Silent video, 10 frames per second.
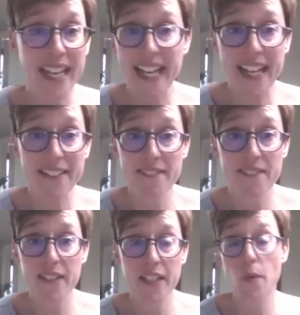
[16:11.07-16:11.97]
if
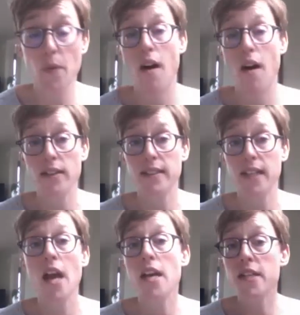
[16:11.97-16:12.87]
you ask,
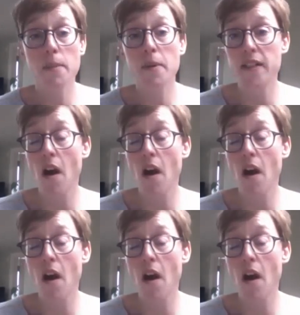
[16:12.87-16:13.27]
some of us,